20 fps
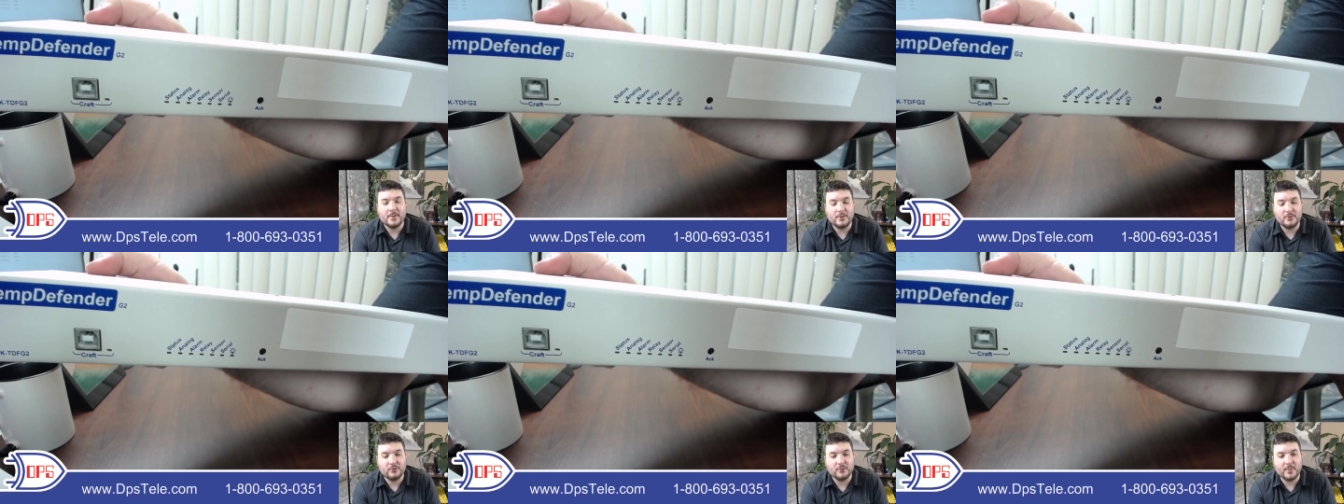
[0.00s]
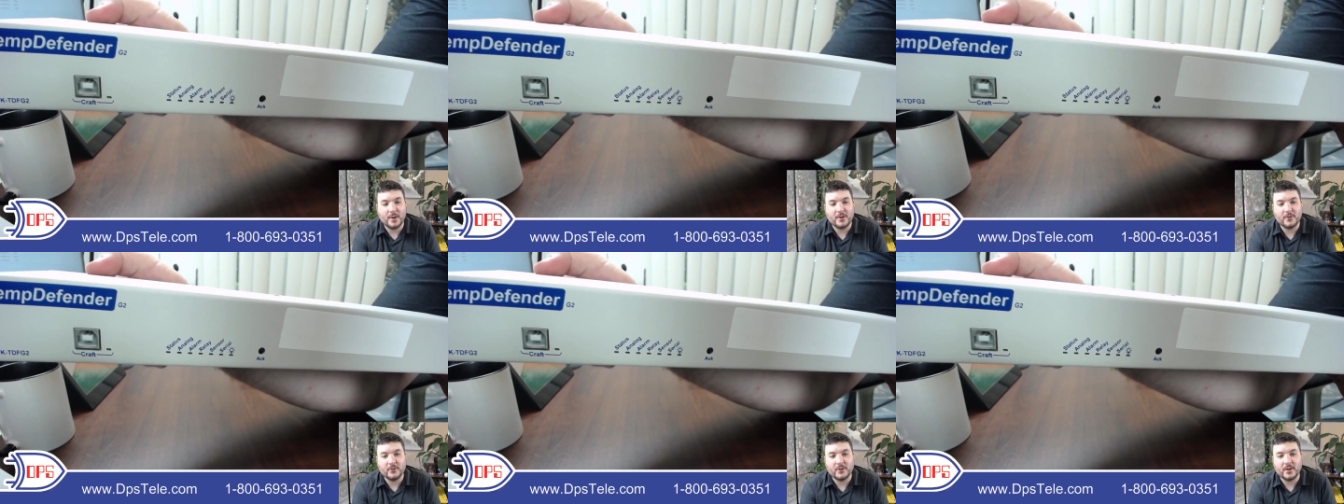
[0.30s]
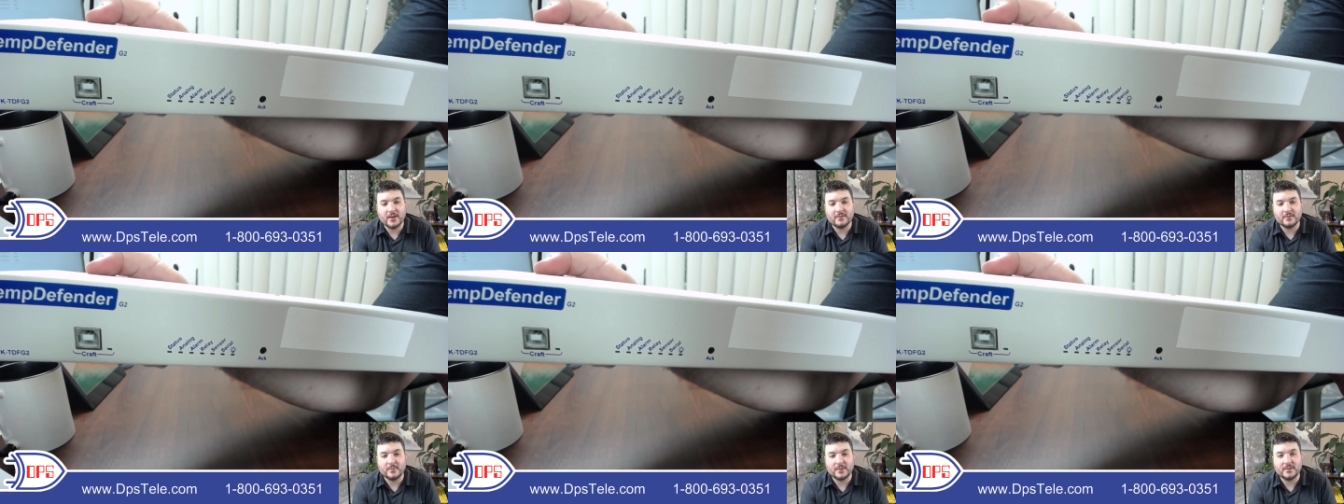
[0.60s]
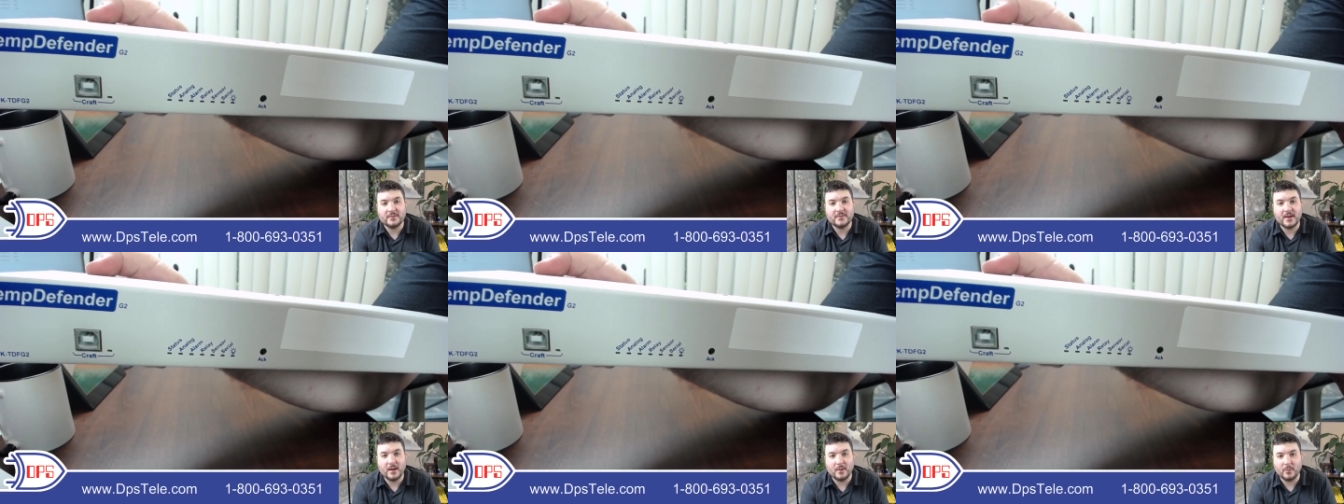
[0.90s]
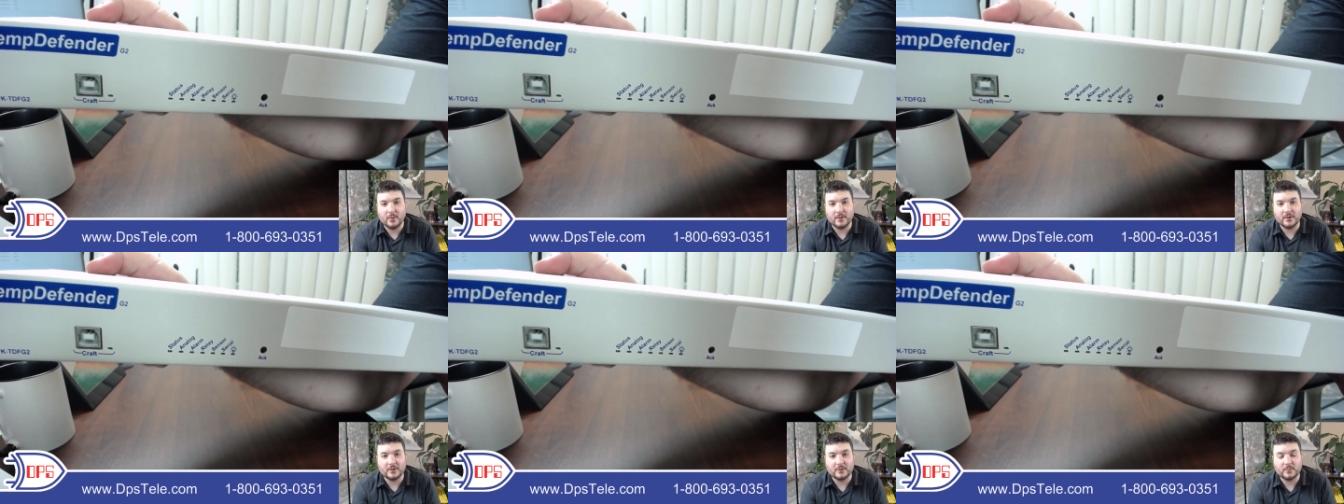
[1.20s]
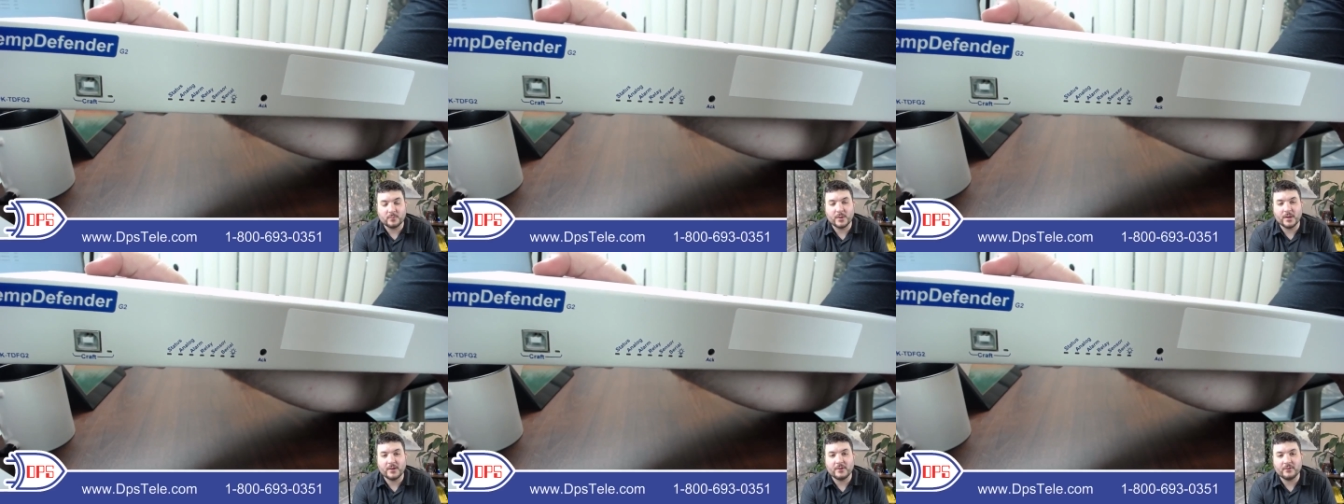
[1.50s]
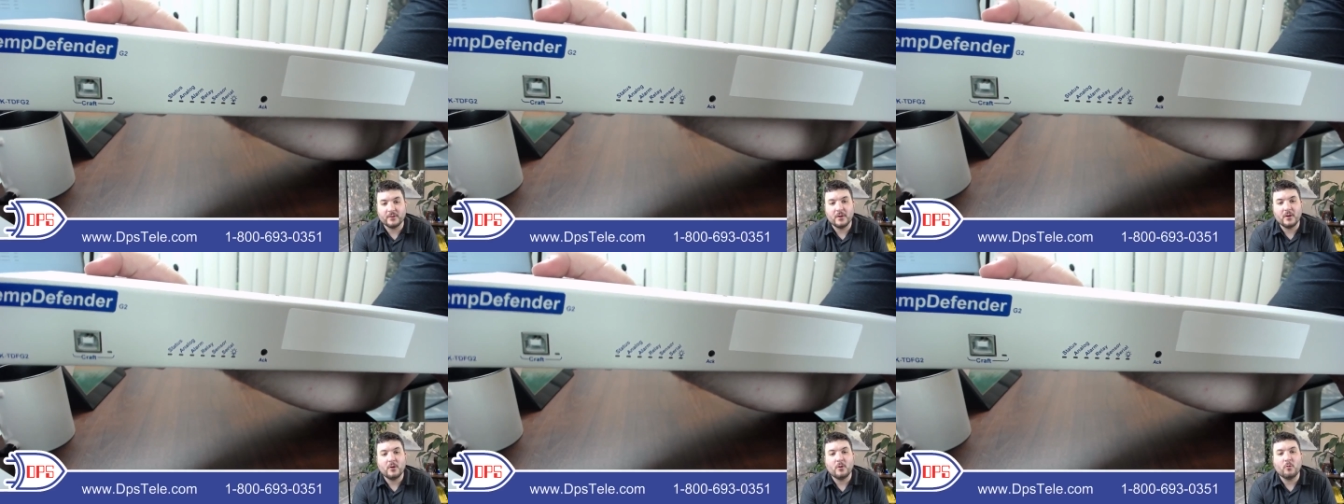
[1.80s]
the user manual has a big table that explains
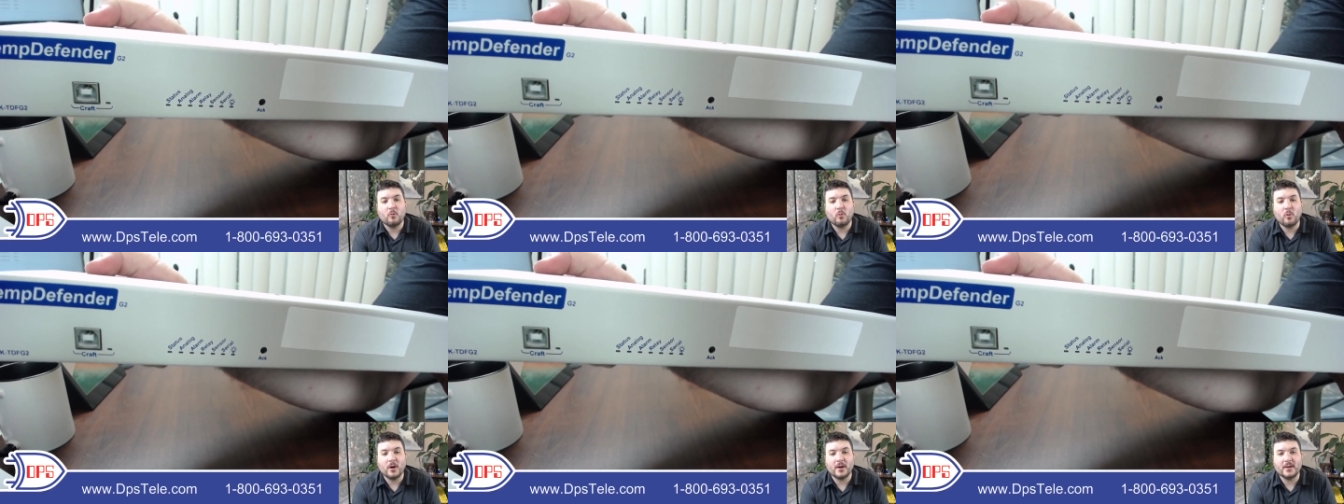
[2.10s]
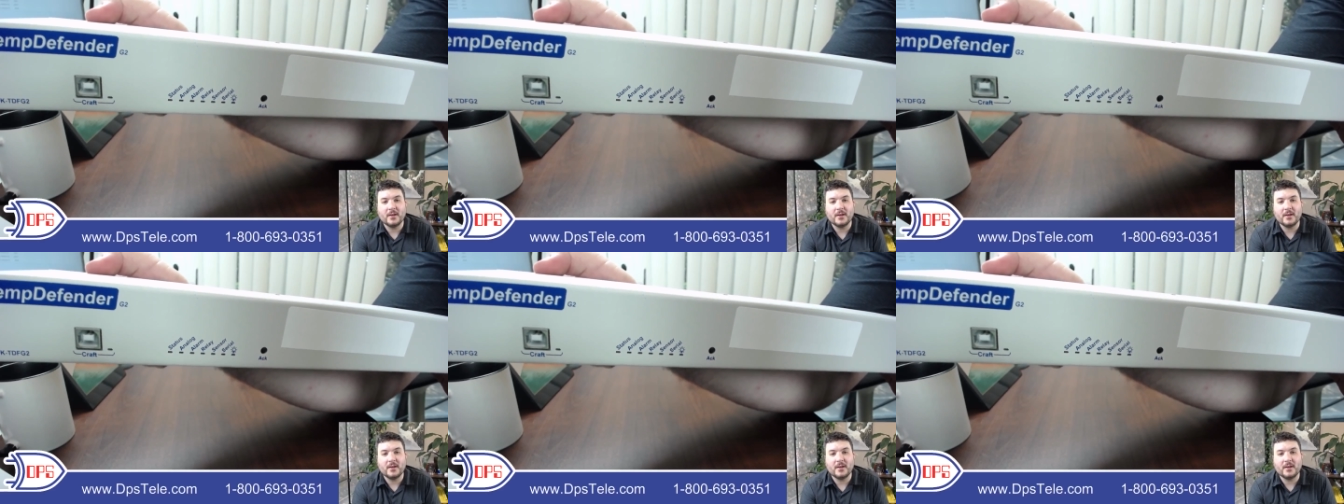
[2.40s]
what